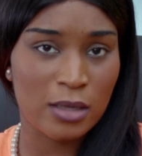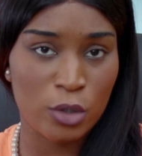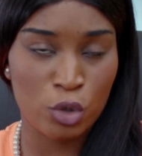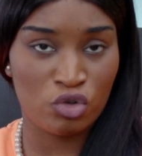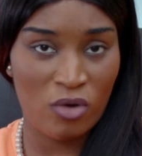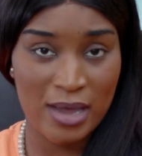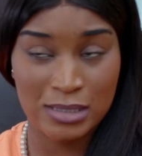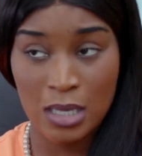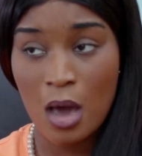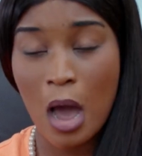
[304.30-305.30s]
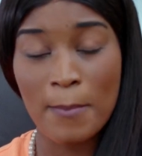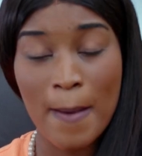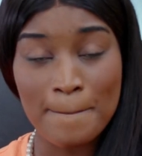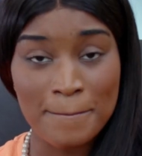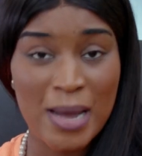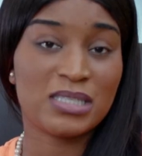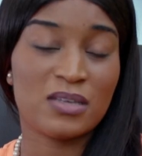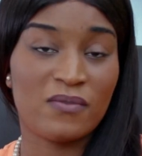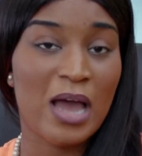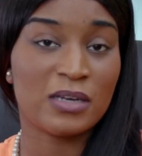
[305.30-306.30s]
that you dress. I'm a
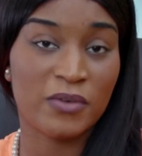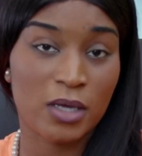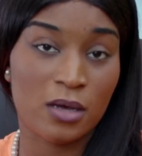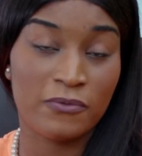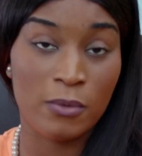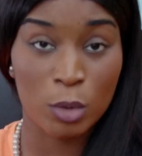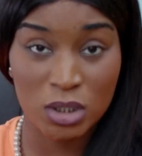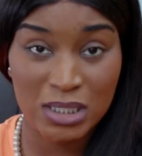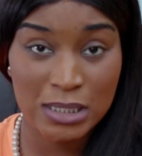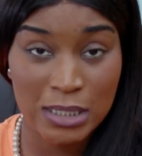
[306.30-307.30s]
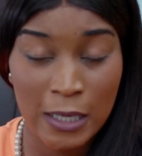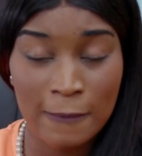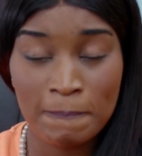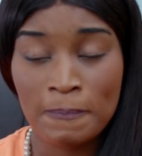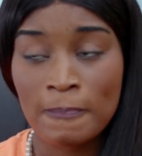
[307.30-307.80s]
massive advocate for modesty.